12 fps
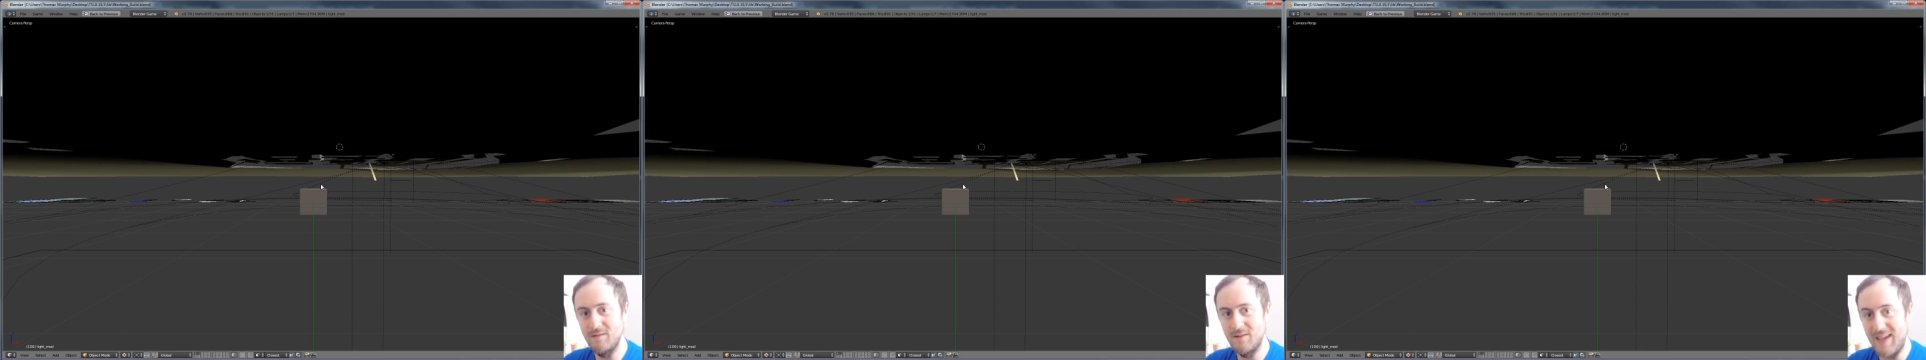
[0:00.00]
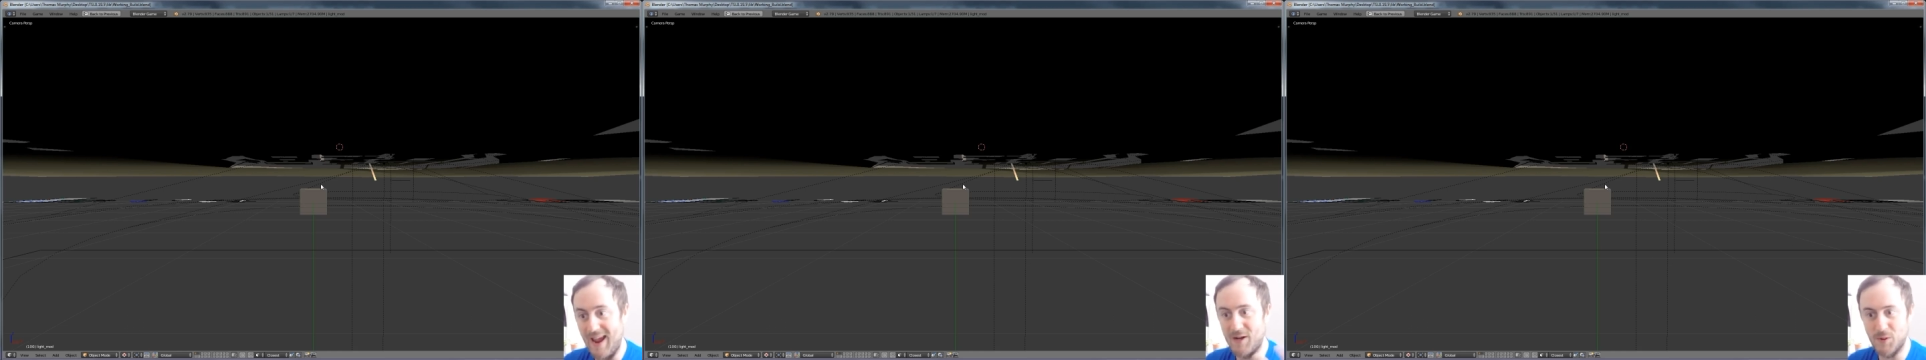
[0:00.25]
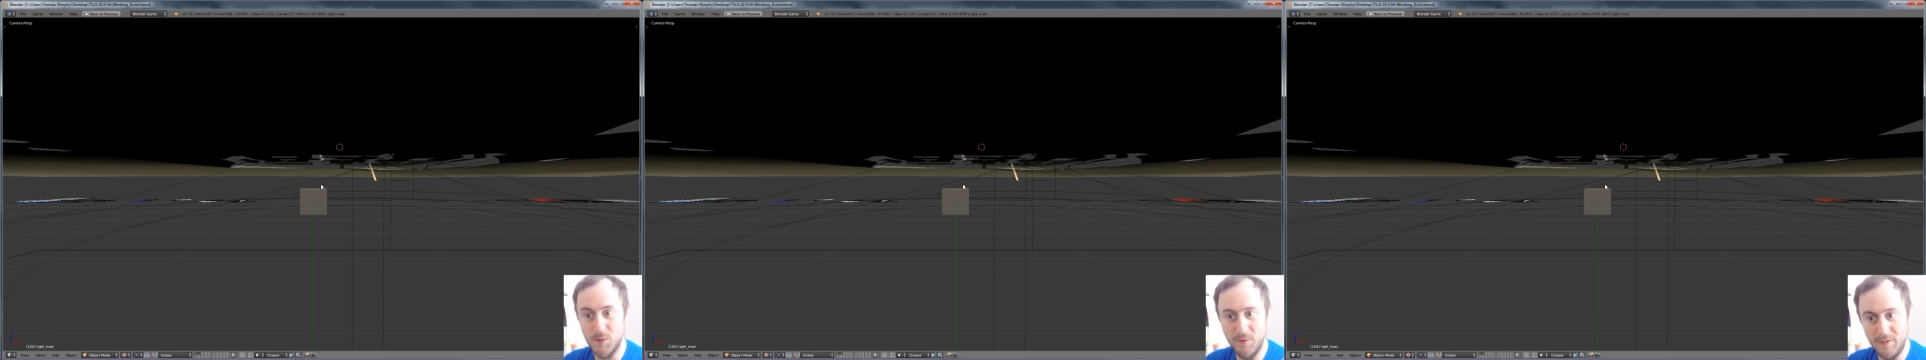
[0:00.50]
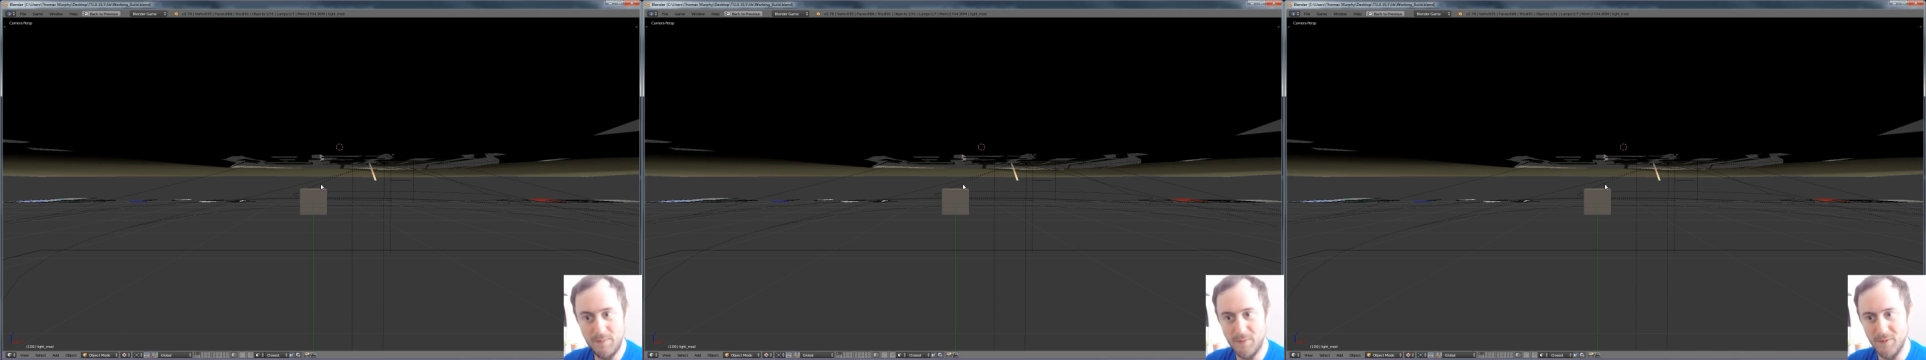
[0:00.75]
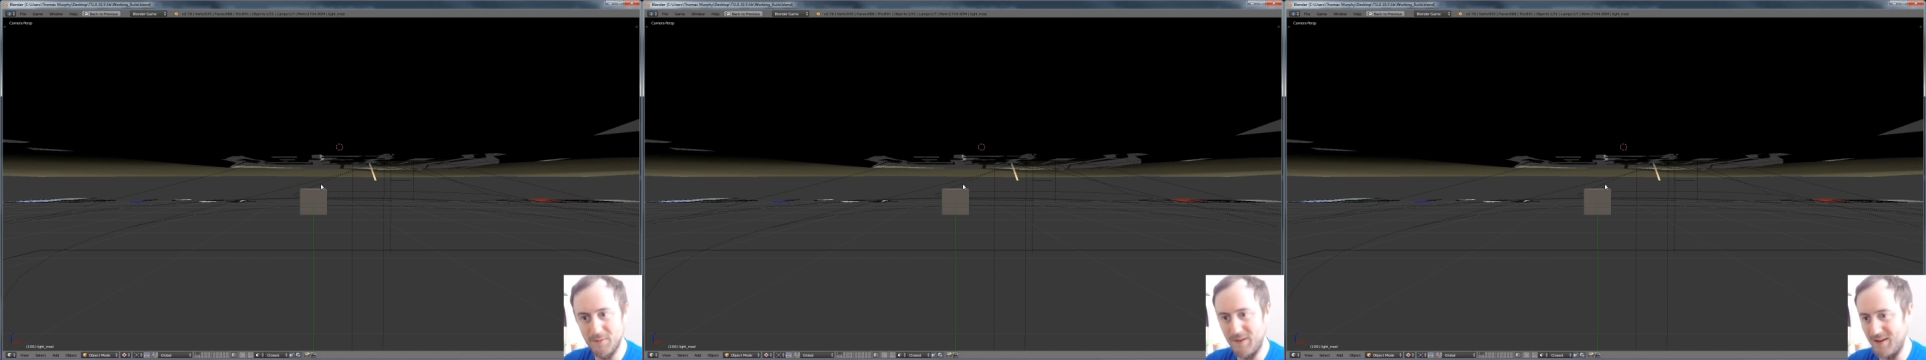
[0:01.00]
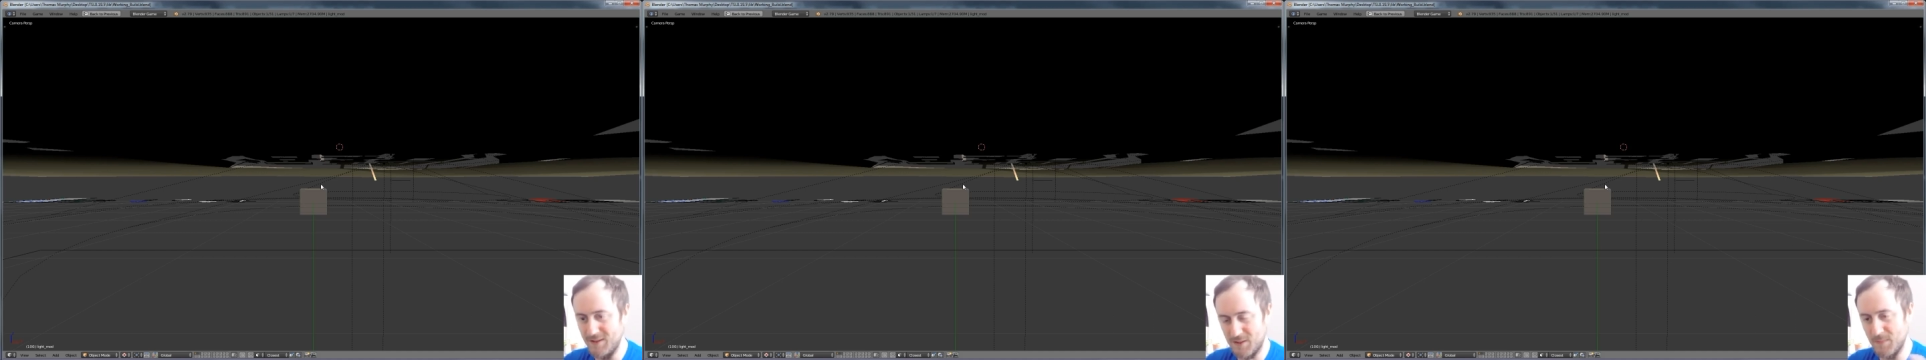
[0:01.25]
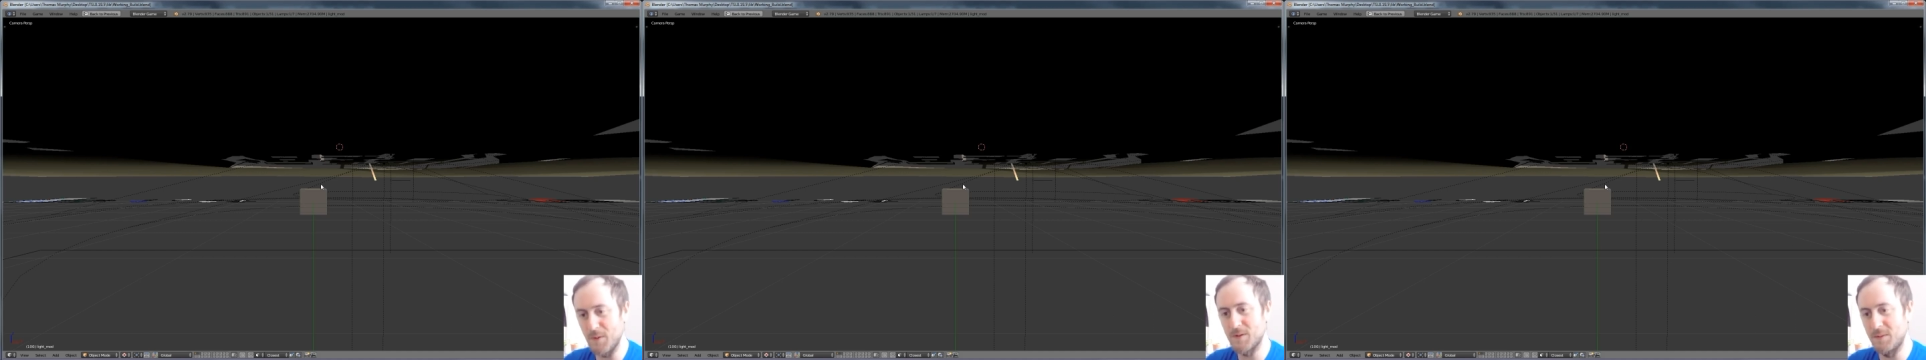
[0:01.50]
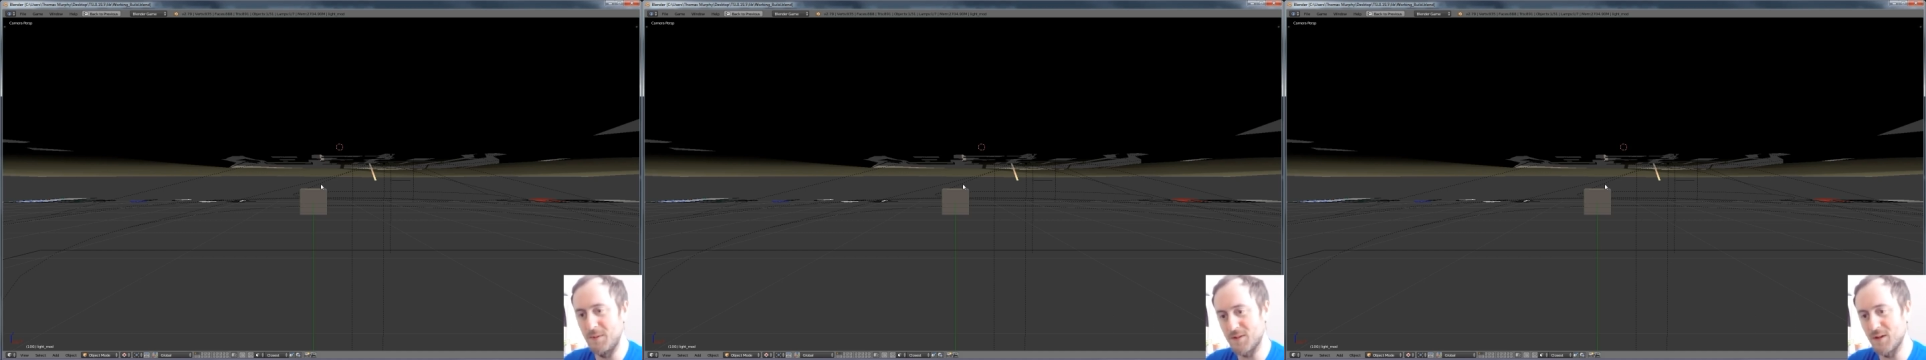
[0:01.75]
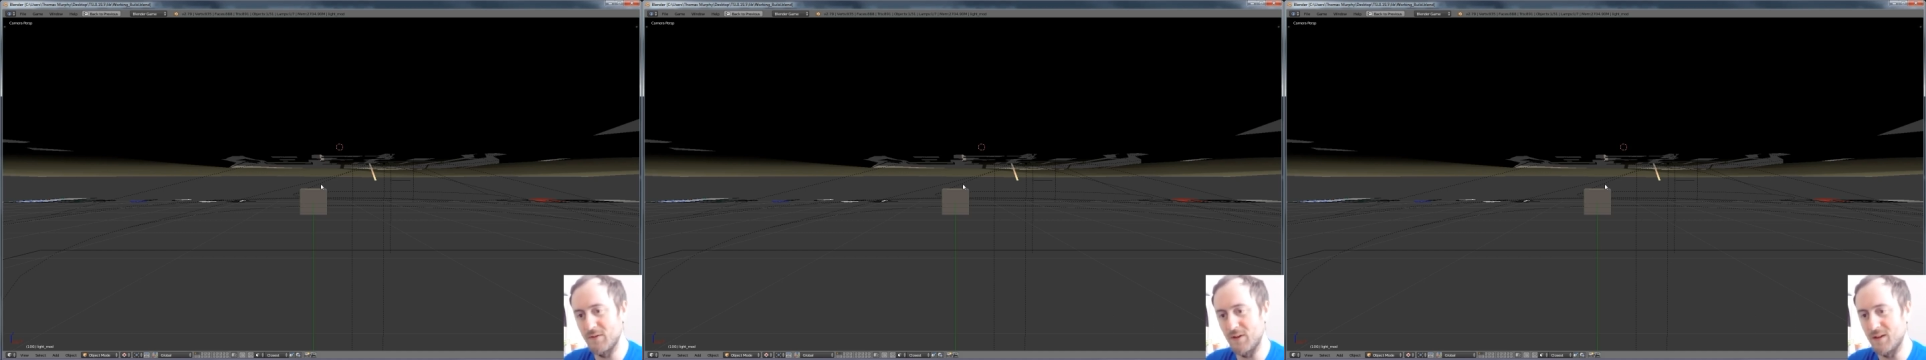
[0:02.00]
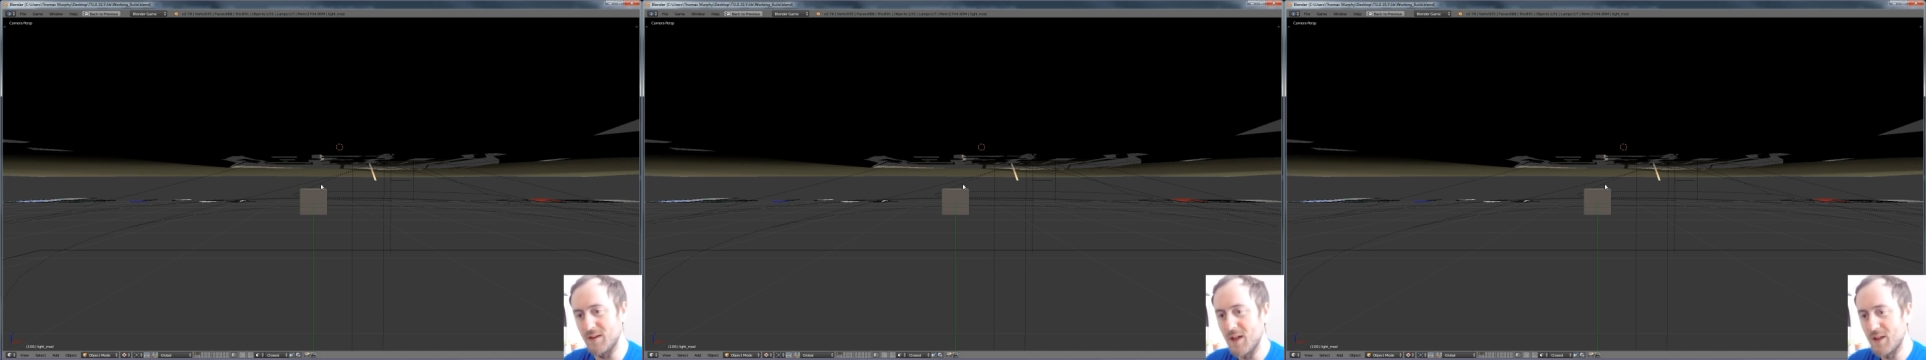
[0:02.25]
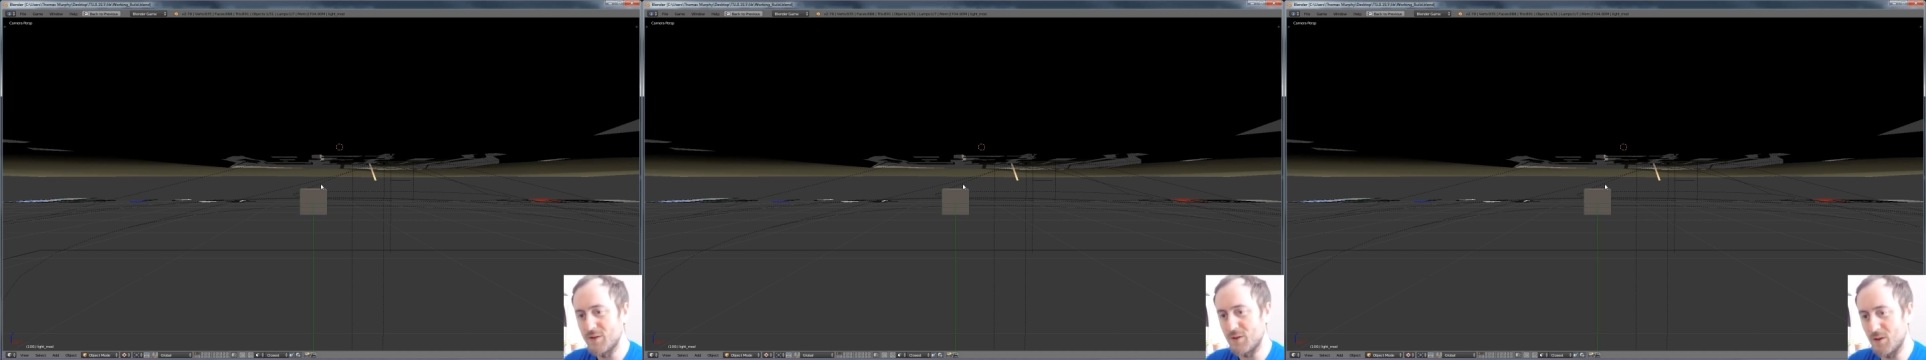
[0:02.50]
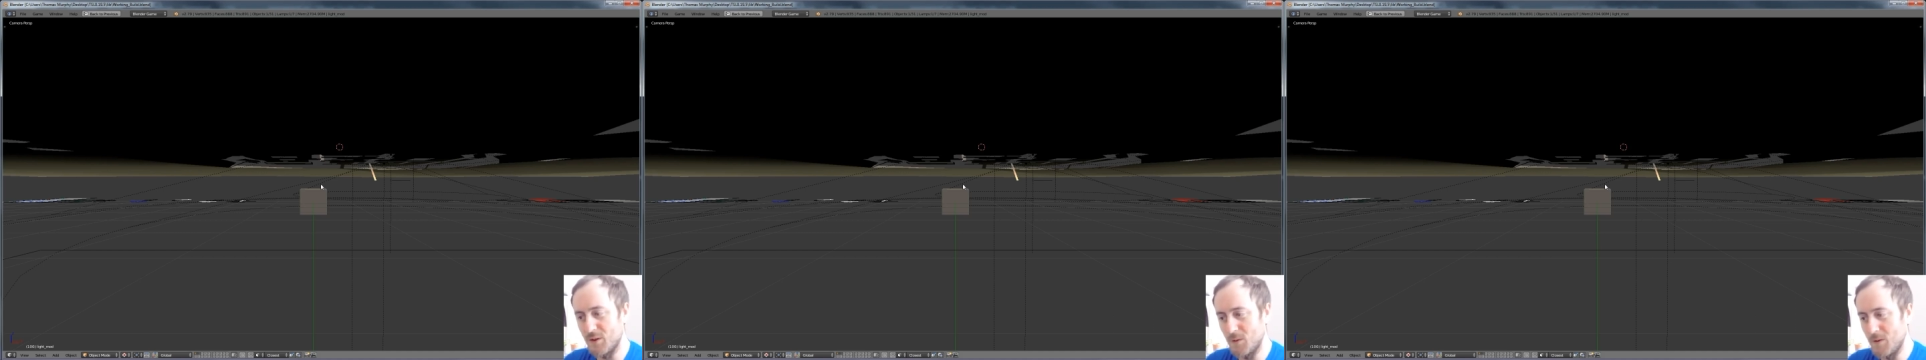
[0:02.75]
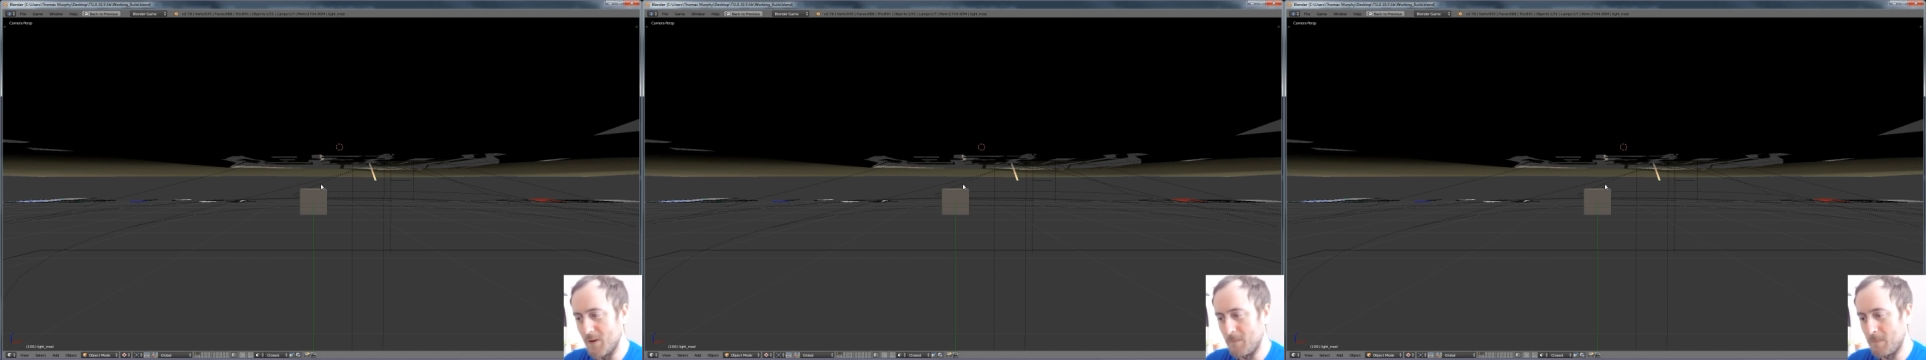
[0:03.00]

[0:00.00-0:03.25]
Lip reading: the actual people that it's supposed to be serving. So